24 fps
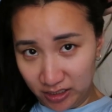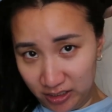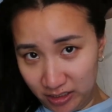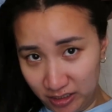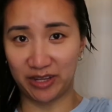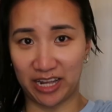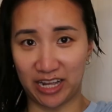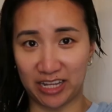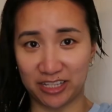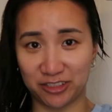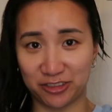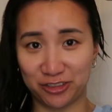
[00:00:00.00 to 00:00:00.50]
My
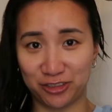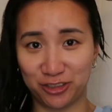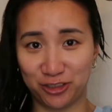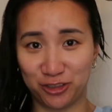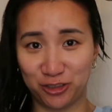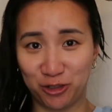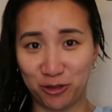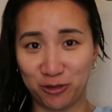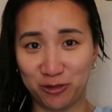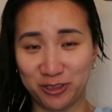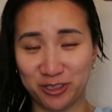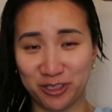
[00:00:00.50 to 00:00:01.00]
hands are
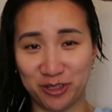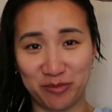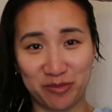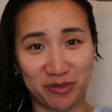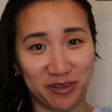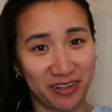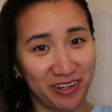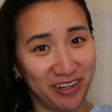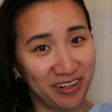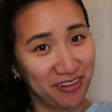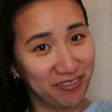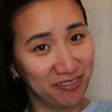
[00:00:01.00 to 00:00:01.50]
so
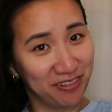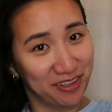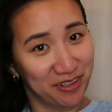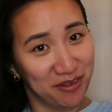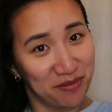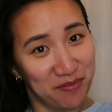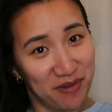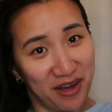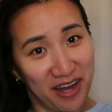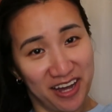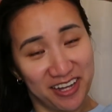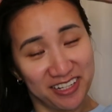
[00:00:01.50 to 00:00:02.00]
slippery with the
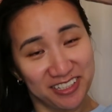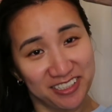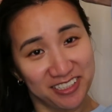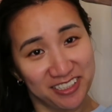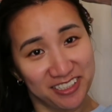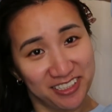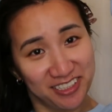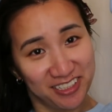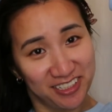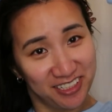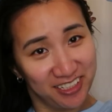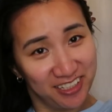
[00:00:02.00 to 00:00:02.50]

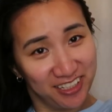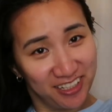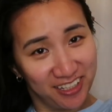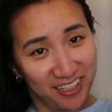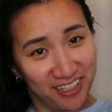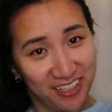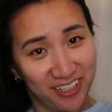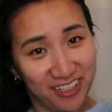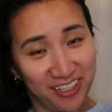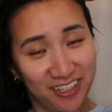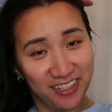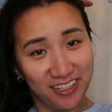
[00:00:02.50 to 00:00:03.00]
masks.
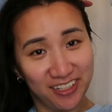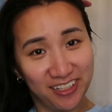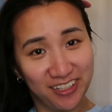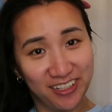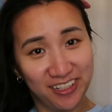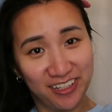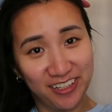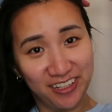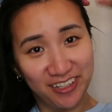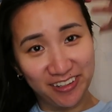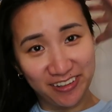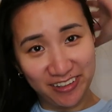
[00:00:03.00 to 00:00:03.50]

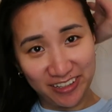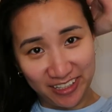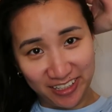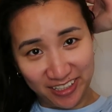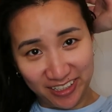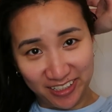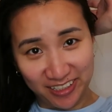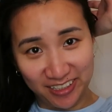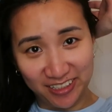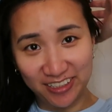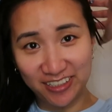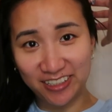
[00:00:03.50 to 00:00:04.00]

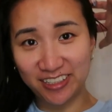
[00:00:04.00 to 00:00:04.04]
Okay.